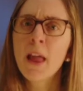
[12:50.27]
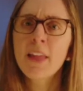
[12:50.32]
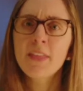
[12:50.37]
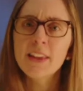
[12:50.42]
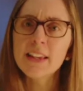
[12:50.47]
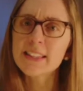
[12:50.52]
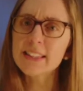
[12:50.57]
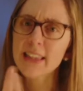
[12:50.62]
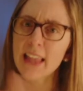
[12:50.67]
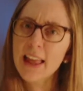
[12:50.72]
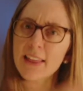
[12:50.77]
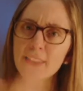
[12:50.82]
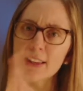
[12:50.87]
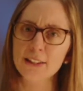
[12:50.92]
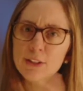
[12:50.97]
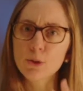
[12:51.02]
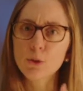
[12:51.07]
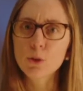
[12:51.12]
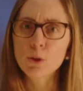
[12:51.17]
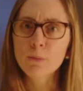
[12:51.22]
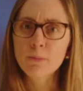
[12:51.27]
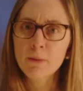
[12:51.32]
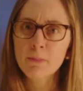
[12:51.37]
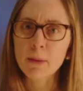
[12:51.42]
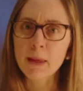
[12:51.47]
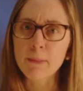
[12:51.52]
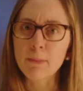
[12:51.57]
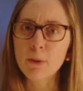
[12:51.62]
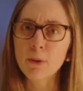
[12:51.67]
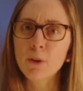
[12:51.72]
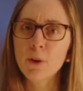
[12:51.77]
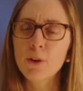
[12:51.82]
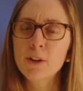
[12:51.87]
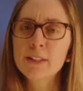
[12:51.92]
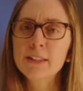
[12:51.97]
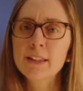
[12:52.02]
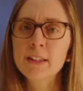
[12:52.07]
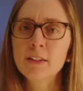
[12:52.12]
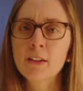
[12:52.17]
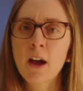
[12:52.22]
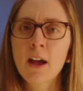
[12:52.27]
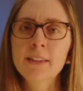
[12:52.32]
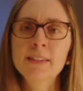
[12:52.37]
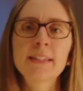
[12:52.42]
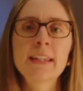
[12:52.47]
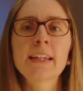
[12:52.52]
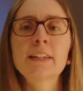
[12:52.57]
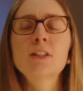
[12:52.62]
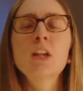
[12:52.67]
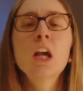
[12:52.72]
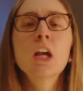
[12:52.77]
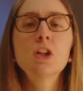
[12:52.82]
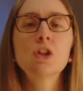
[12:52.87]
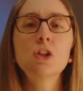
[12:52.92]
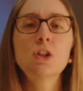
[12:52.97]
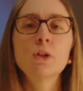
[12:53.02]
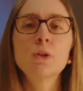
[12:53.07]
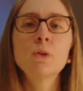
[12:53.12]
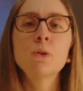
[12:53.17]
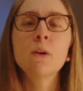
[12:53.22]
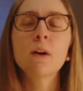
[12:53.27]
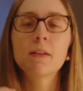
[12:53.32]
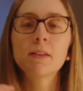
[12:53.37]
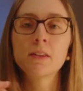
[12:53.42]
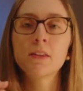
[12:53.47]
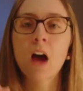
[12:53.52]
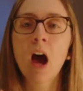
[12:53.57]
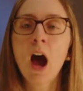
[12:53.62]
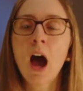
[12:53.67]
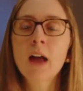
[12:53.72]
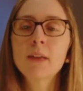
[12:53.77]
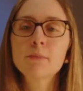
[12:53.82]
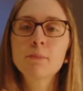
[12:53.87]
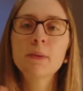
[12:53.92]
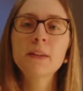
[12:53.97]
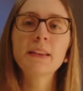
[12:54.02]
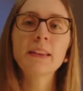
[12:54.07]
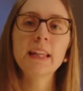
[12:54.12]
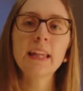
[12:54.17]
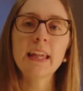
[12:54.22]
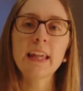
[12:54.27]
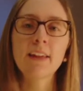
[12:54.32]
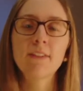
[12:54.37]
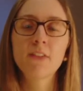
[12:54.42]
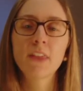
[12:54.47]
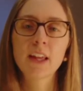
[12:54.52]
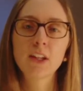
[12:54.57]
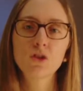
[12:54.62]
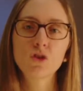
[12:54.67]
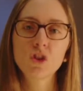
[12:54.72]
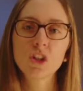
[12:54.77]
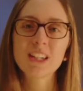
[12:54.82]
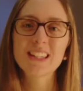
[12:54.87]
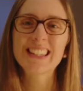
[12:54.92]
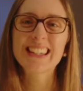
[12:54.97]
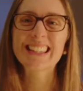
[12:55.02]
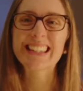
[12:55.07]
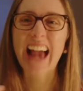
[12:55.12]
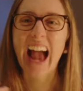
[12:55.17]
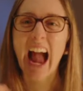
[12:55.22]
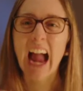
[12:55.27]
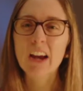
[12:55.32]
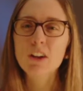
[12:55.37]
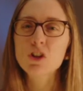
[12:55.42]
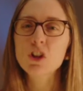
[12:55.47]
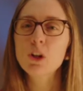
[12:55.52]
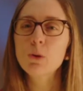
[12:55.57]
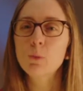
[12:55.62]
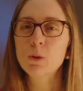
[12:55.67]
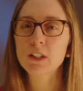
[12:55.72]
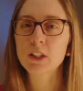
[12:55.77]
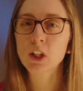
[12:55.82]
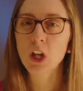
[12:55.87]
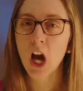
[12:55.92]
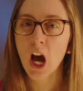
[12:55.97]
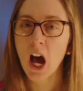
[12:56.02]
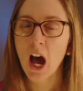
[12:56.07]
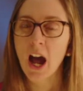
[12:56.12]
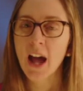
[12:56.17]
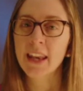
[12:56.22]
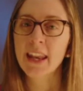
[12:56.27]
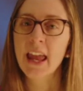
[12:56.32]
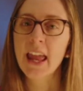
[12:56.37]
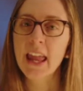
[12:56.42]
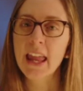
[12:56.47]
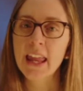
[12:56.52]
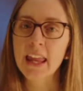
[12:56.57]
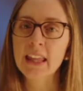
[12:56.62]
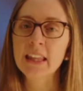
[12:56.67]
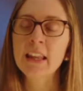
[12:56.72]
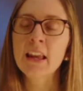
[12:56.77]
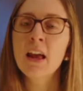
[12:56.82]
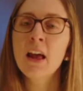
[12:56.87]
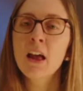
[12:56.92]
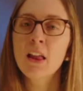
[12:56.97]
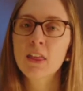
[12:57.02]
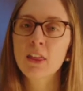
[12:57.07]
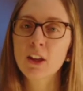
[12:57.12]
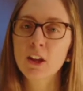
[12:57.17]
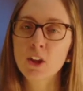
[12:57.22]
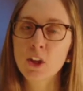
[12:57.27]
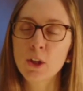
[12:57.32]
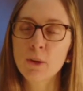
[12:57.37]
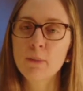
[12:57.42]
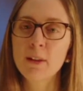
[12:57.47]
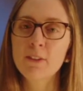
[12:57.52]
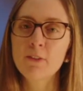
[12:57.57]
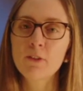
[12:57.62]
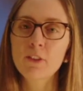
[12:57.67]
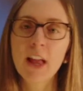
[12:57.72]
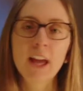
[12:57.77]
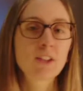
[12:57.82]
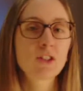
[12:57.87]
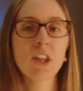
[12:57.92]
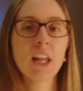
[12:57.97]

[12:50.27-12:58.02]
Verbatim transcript: This led this group of people, known as the Gnostics, to not believe that Jesus actually was God in the human flesh.